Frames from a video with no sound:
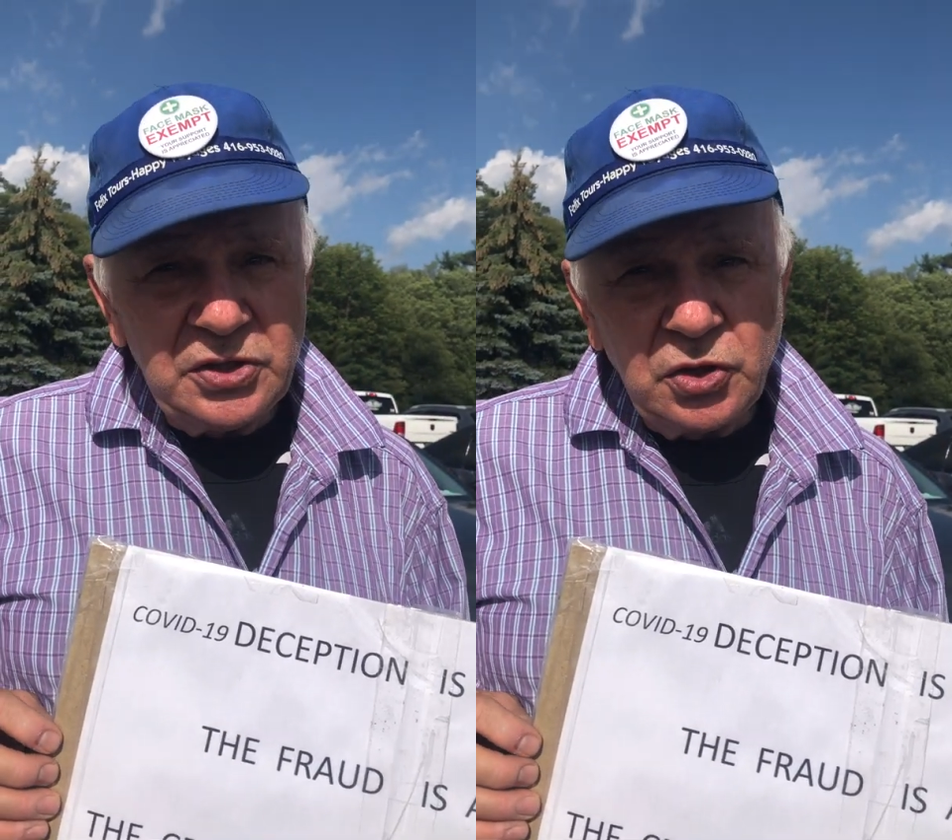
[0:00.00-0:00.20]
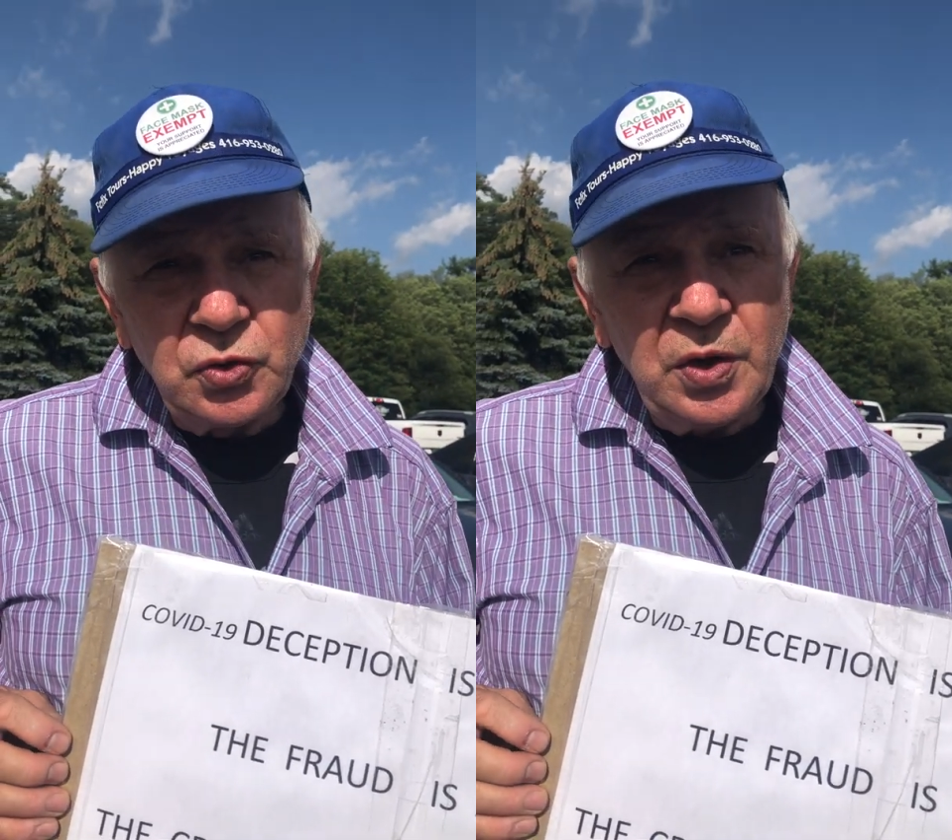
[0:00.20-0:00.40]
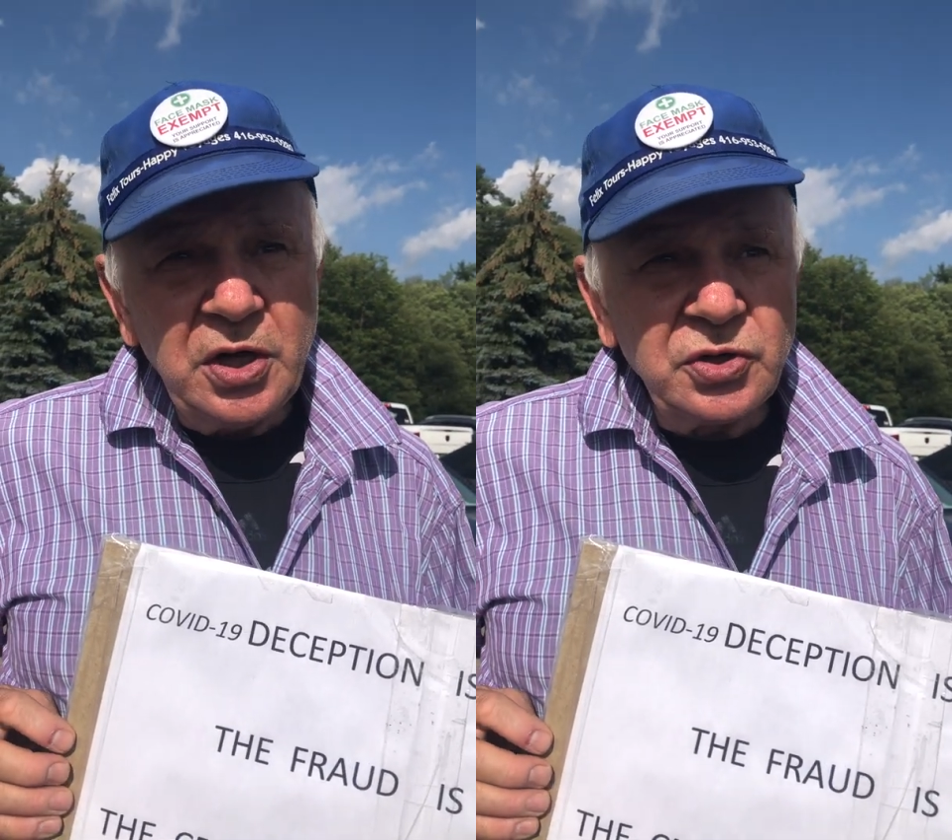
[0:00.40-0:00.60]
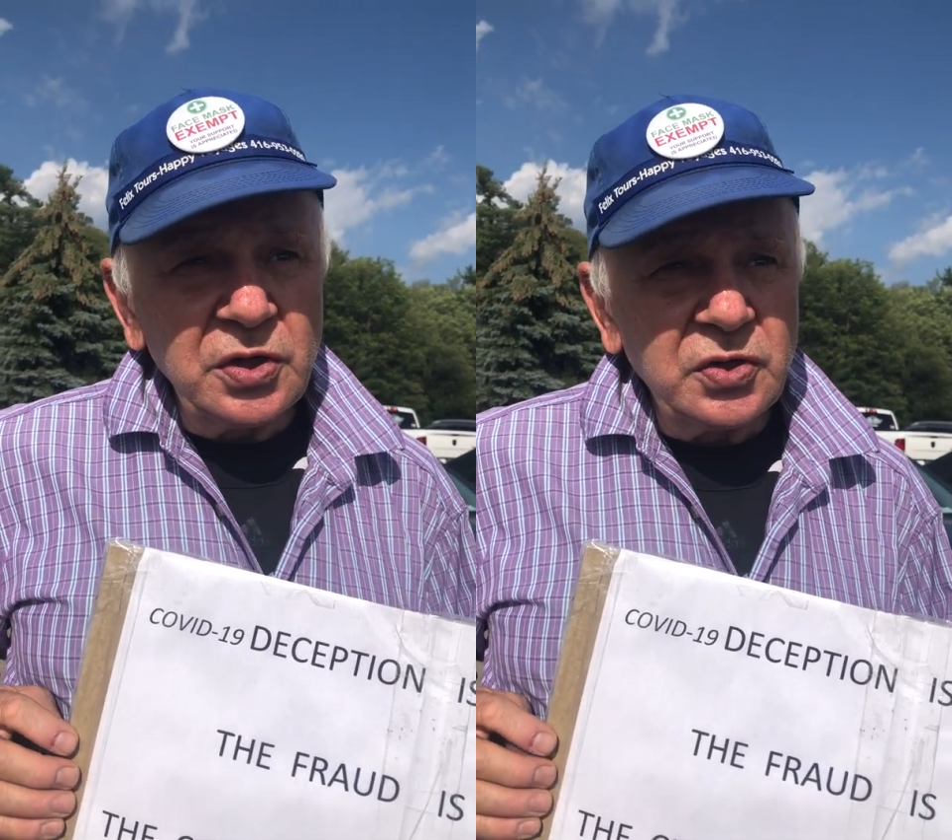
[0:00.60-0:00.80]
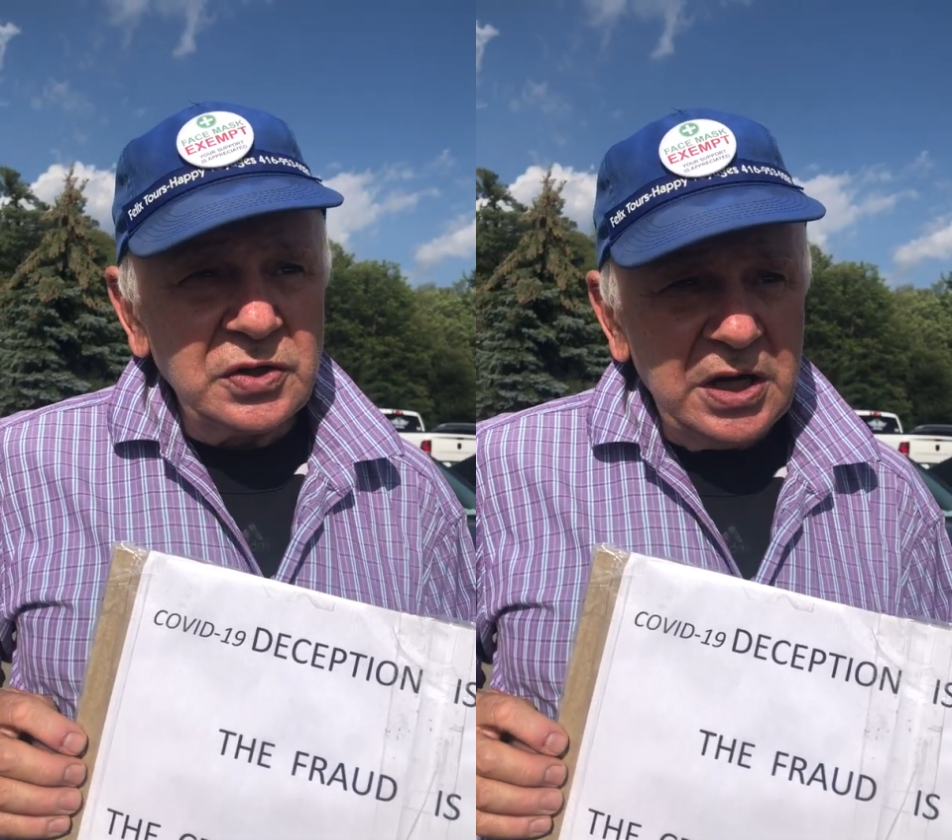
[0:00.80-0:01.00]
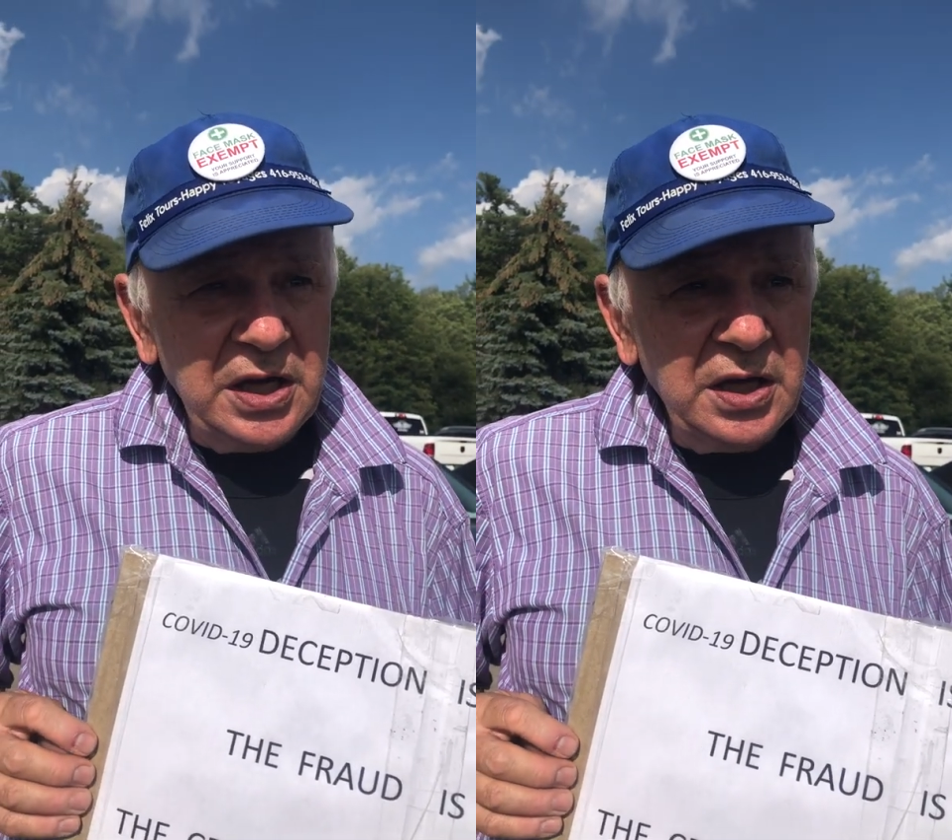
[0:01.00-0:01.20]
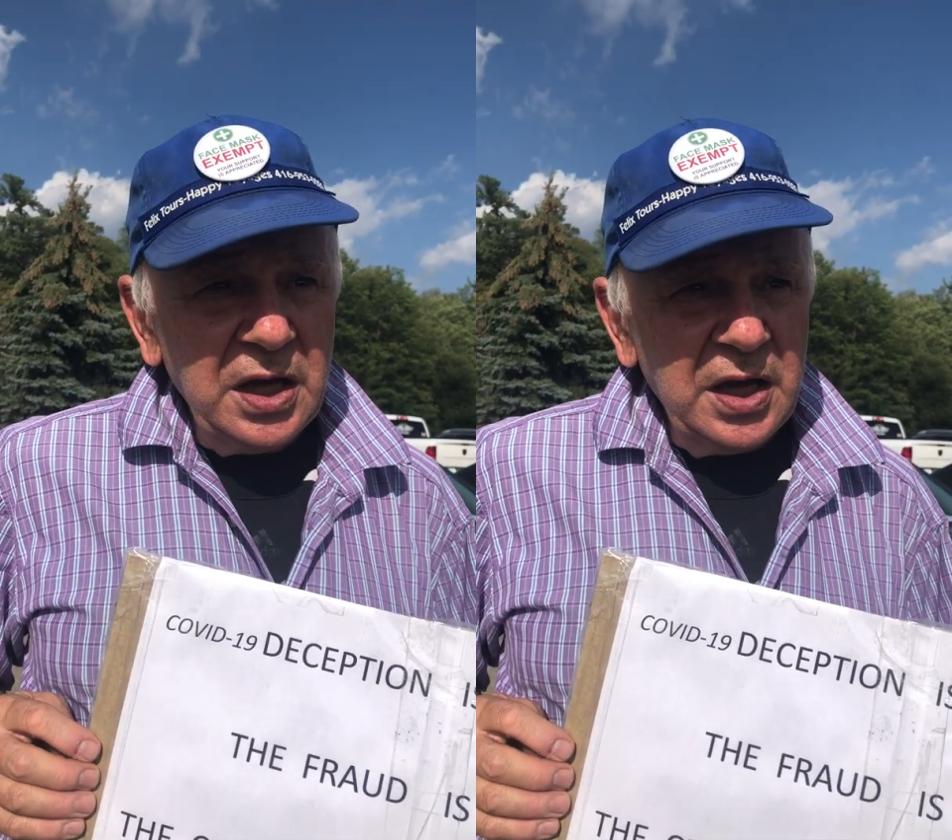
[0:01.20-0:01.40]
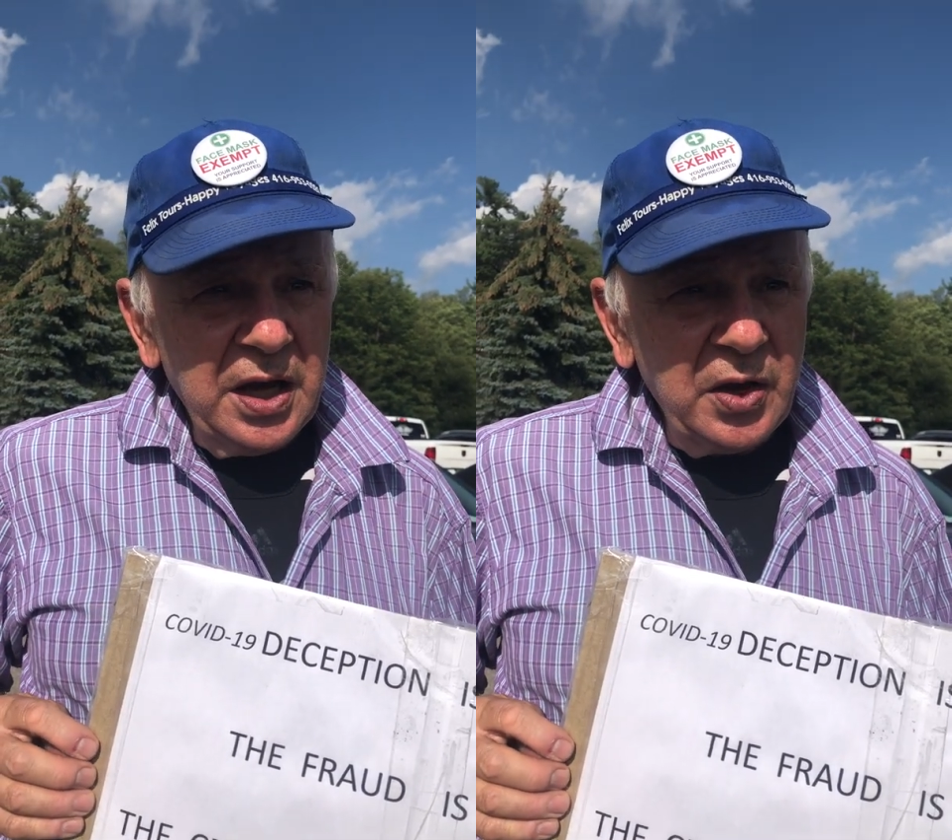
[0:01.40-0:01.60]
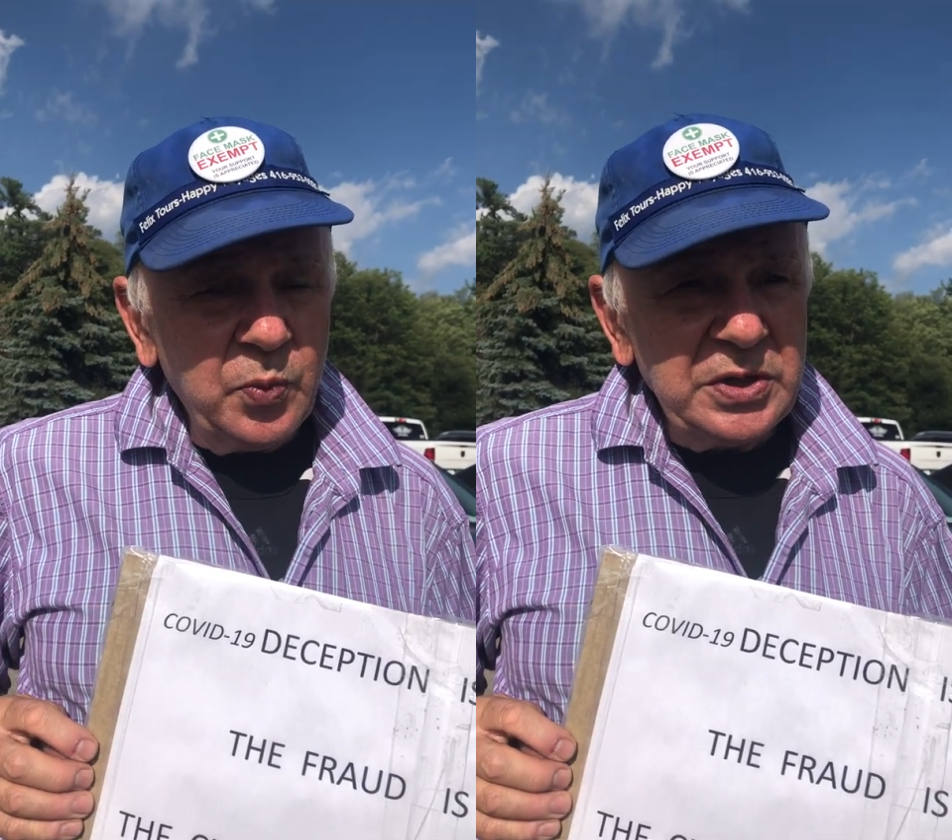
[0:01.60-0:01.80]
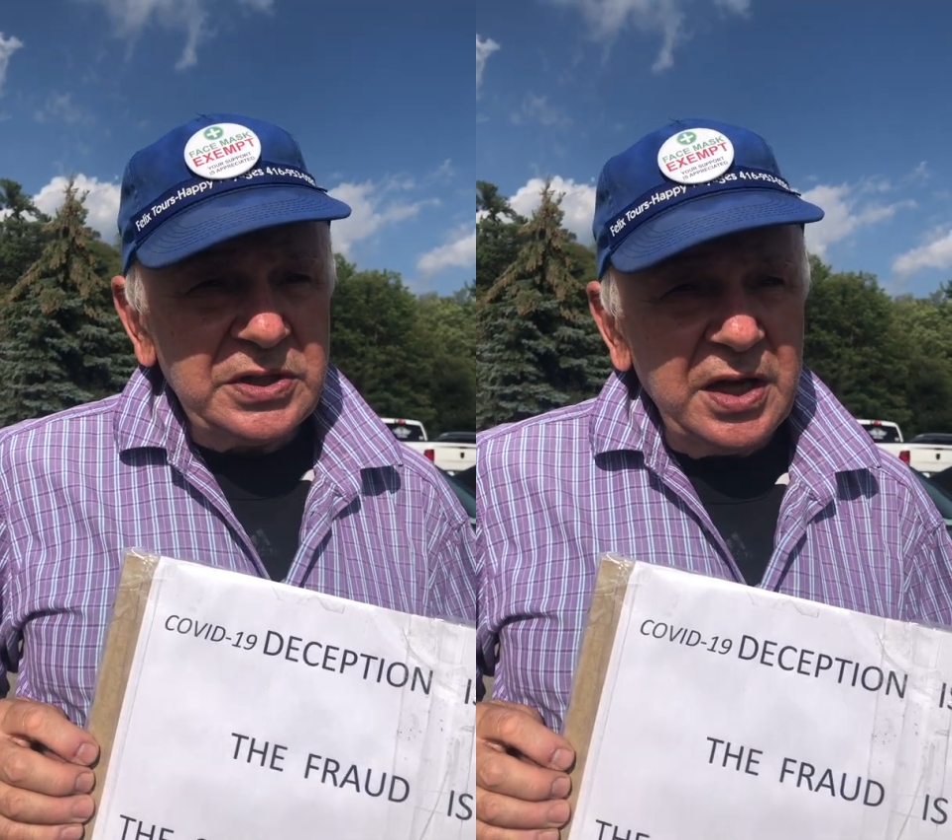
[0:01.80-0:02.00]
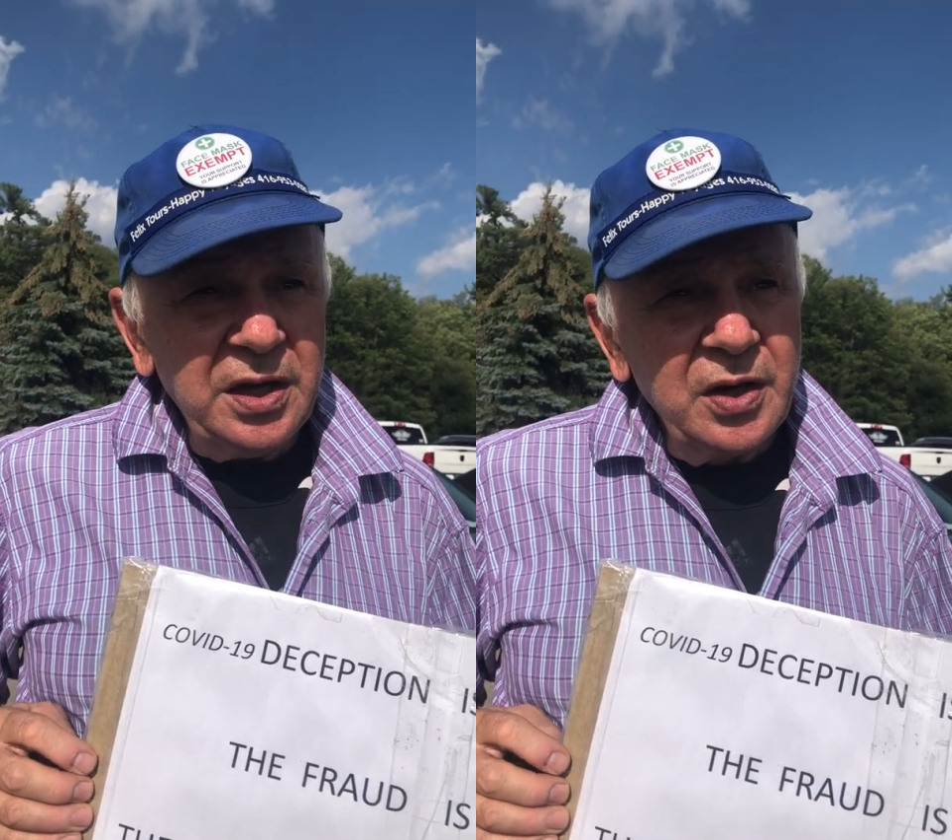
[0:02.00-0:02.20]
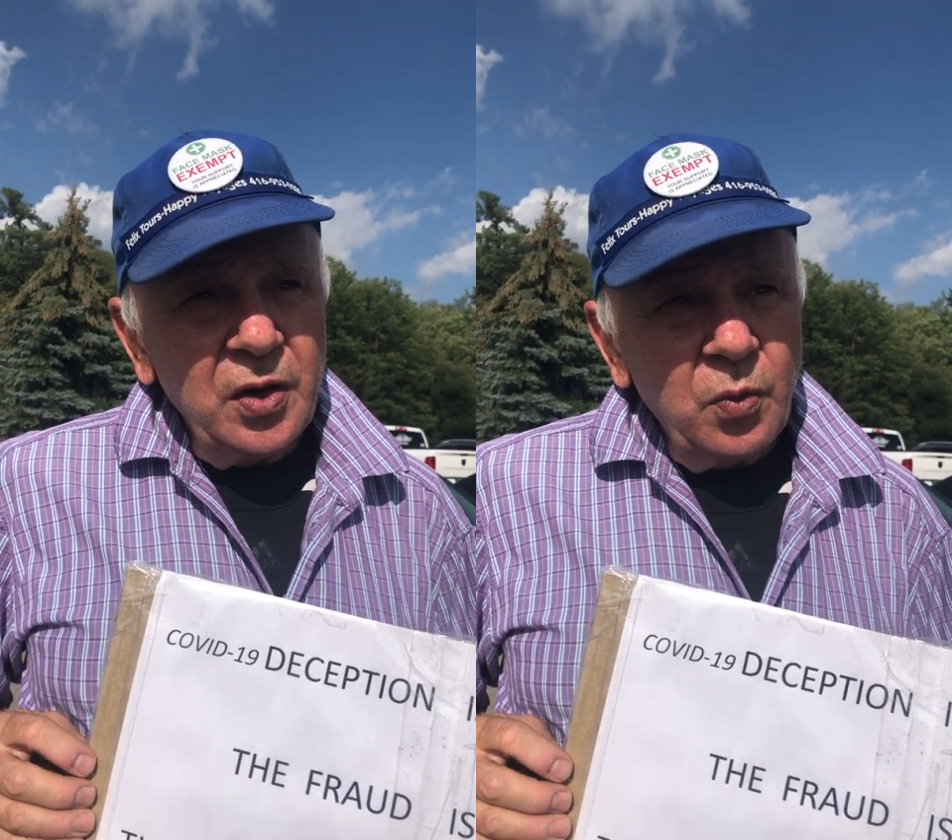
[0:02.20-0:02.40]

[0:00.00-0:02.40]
situation today, and we say,